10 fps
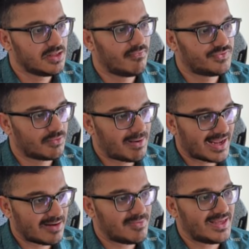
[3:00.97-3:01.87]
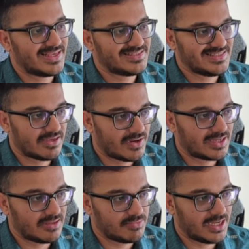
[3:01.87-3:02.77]
So black can play king c7 and
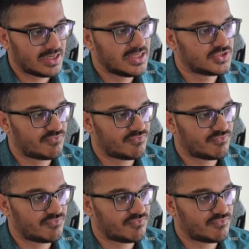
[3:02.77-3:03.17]
king b8. So if I